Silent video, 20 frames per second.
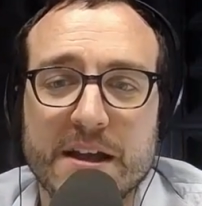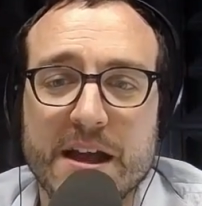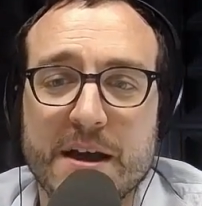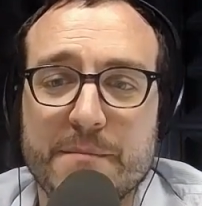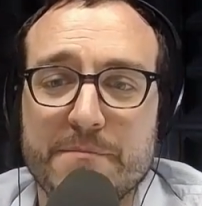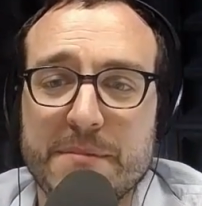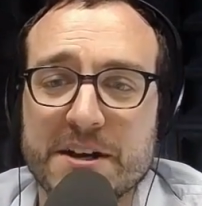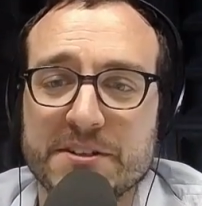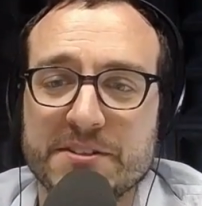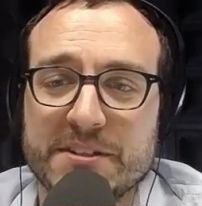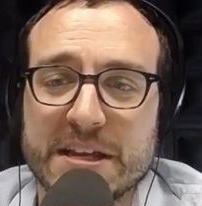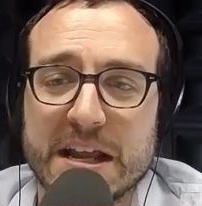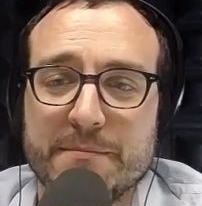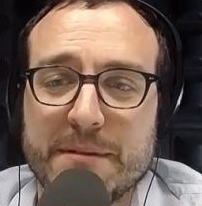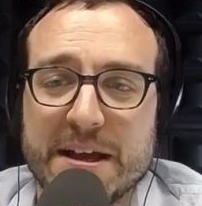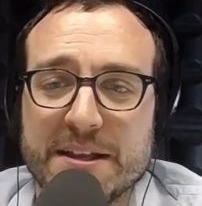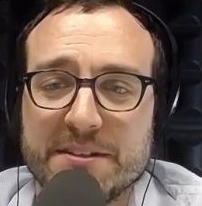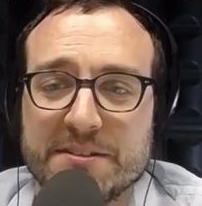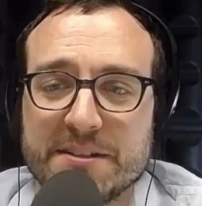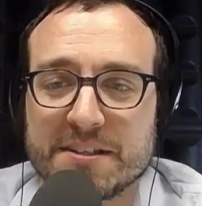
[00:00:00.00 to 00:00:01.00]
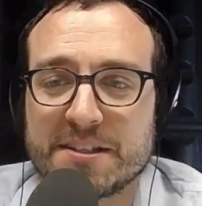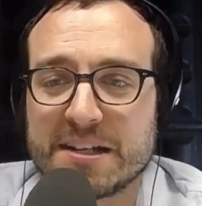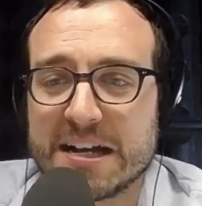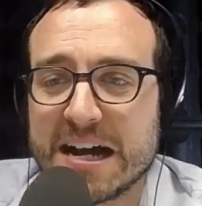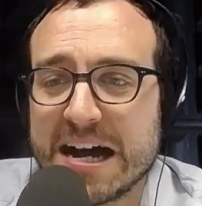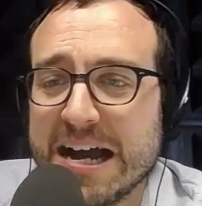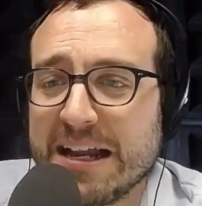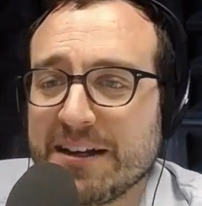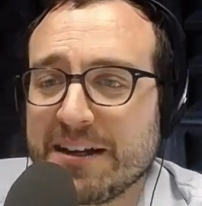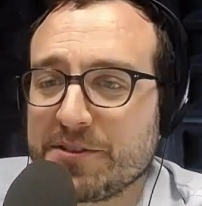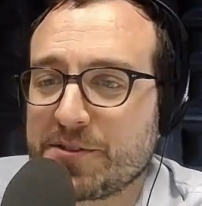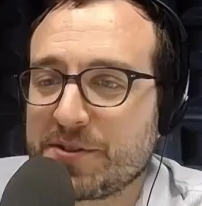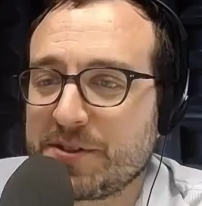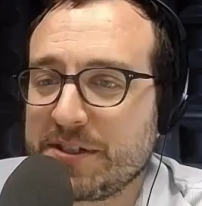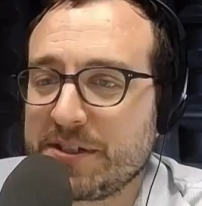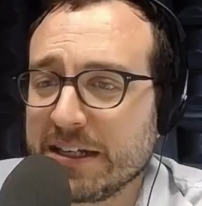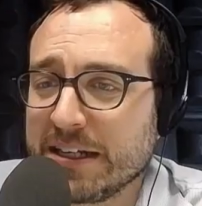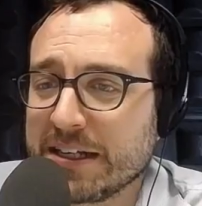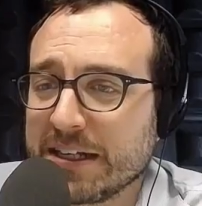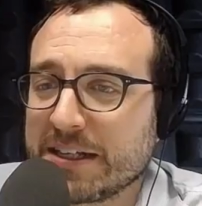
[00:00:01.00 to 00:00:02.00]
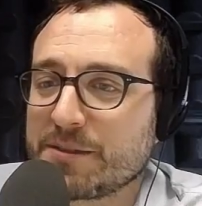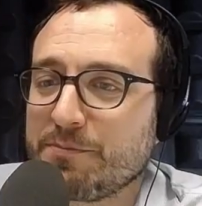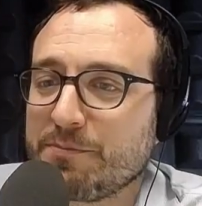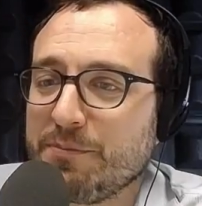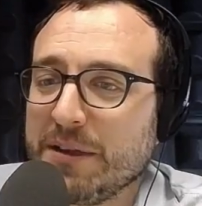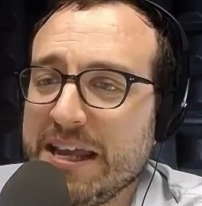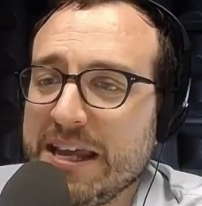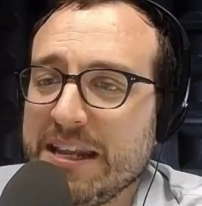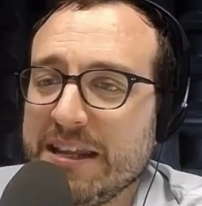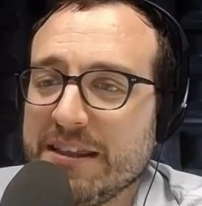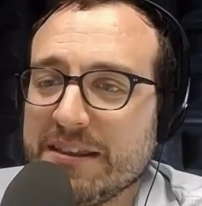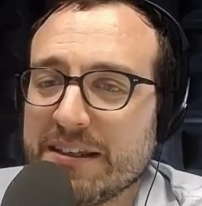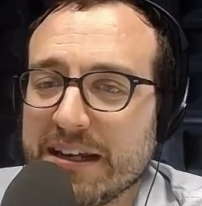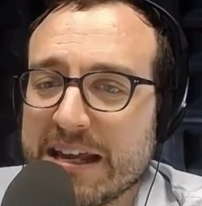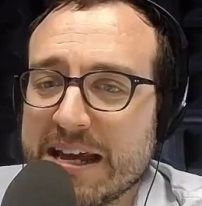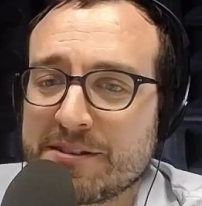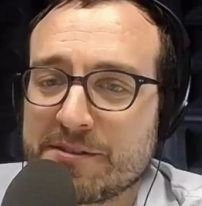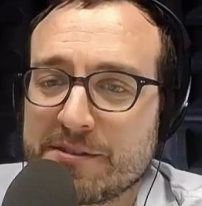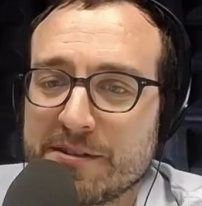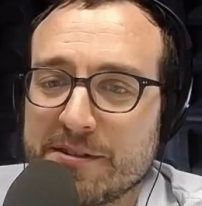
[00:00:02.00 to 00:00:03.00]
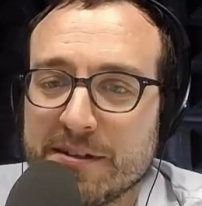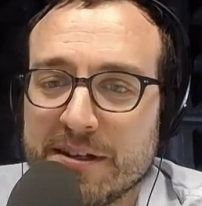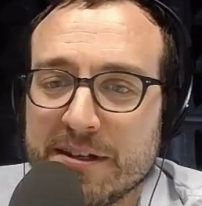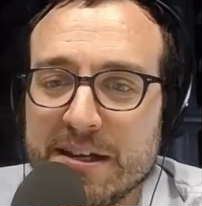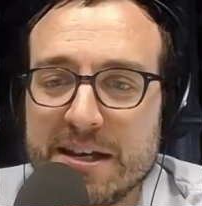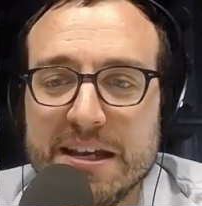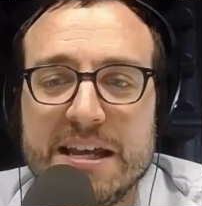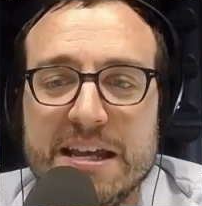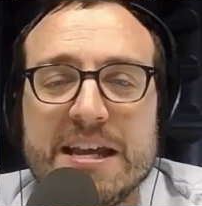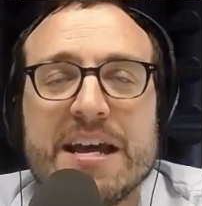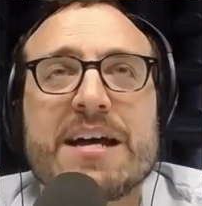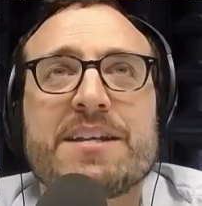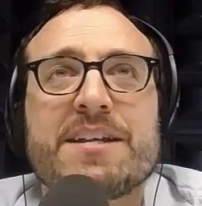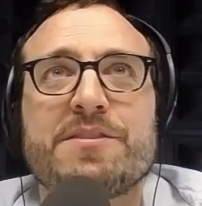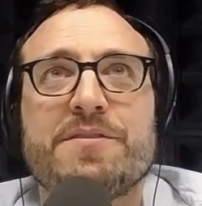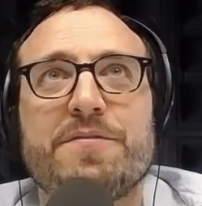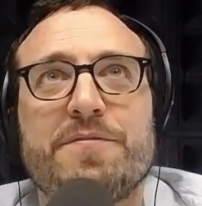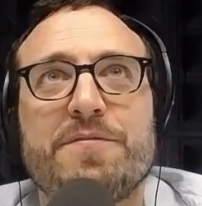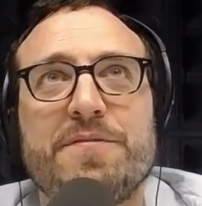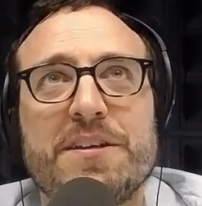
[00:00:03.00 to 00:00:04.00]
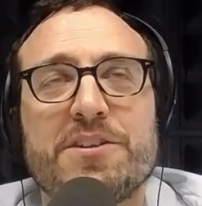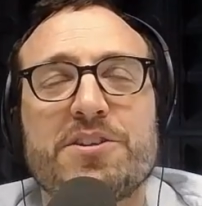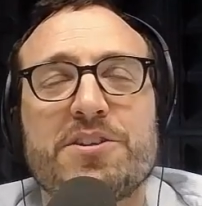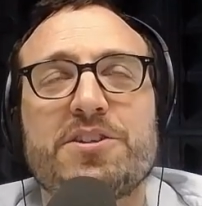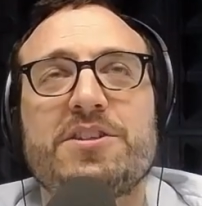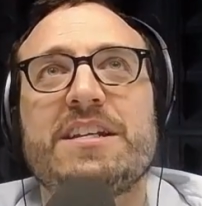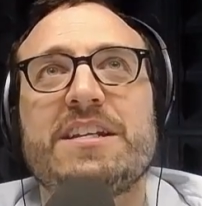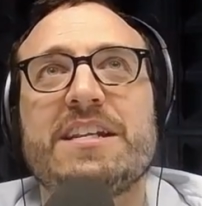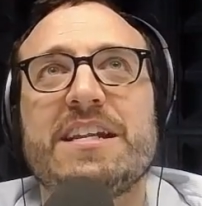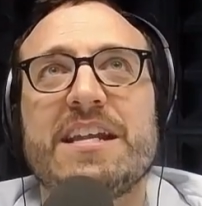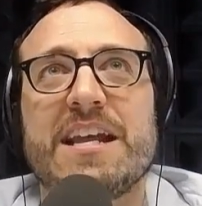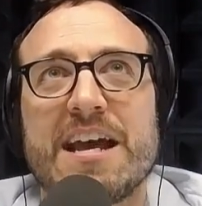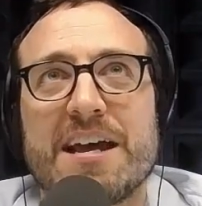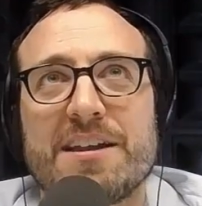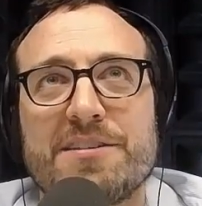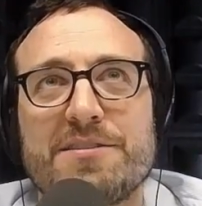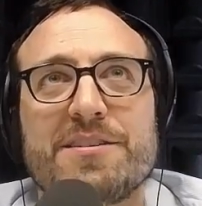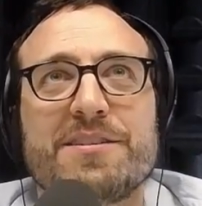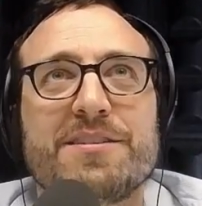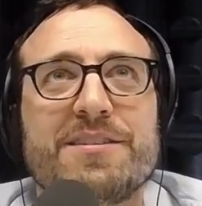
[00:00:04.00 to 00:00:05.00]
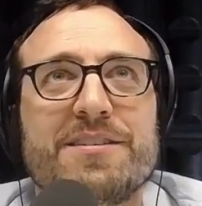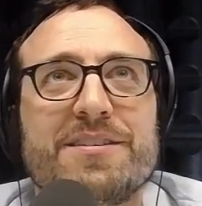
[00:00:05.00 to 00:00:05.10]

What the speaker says: Marcel Mann says, Kyle is still explaining the lesson. He hasn't finished it yet.